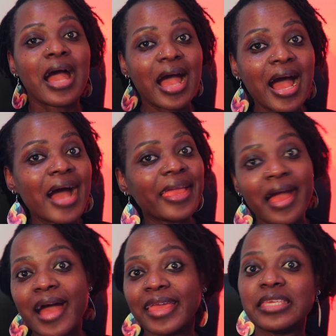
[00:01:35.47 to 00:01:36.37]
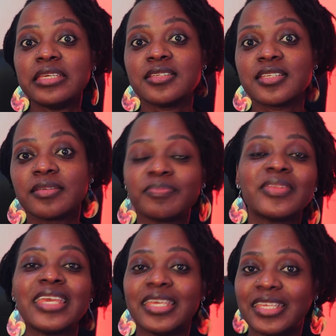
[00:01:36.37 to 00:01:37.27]
I eat.
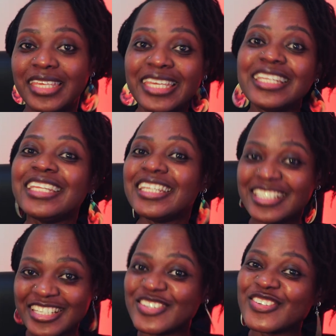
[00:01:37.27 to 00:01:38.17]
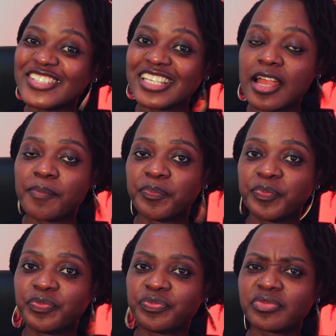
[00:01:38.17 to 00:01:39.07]
Ini ndinodya.
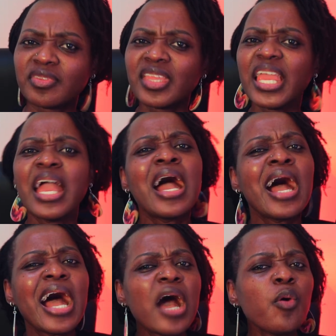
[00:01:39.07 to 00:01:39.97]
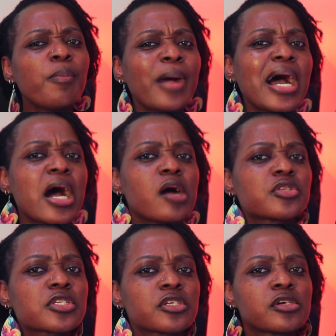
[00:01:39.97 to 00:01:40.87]
How
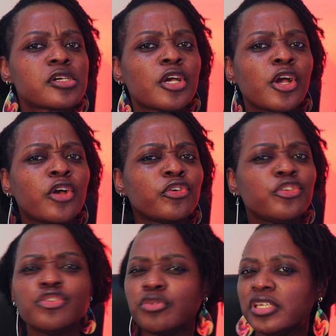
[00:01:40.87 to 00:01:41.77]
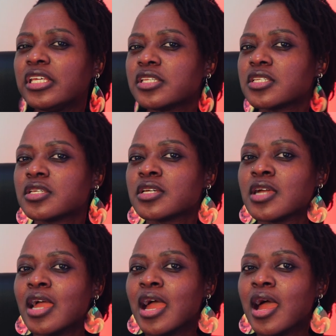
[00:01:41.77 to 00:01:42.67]
about you eat?
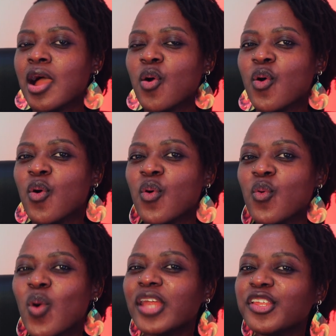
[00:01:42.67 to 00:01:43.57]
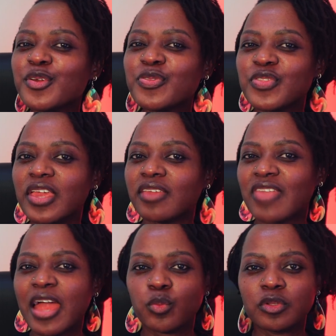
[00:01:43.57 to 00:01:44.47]
What do you think
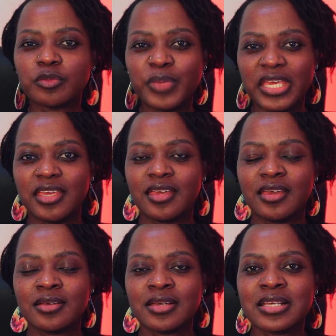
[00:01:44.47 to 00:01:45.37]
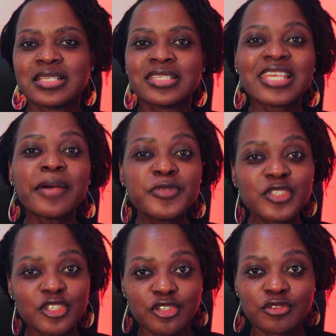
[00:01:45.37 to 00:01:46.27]
that will be?
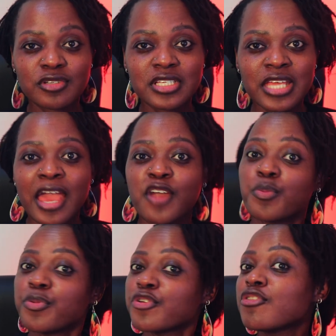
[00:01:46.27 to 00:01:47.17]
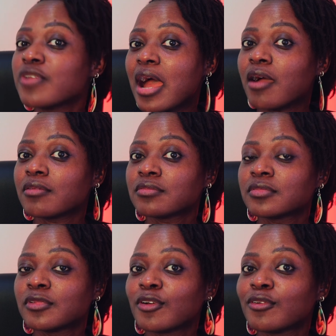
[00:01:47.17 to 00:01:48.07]
Substitute the pronoun
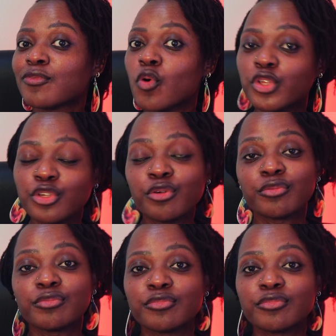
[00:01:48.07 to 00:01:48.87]
for you.